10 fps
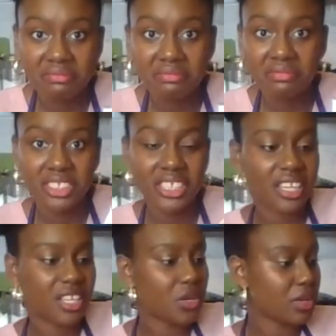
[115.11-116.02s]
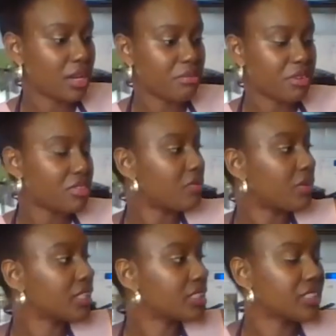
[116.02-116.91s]
Just get any coconut milk that
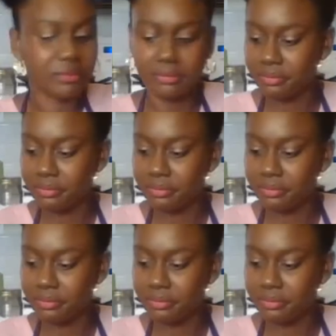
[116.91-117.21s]
works.